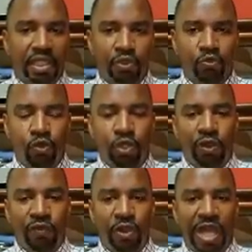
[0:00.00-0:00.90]
The rule
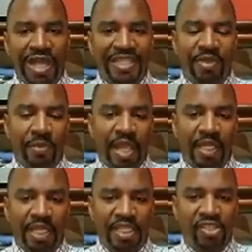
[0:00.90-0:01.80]
of law has to be
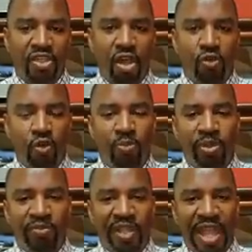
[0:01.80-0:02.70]
upheld. It is not
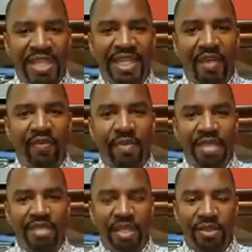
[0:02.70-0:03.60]
open for any
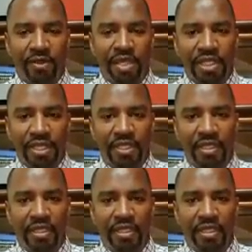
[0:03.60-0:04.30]
governmental authority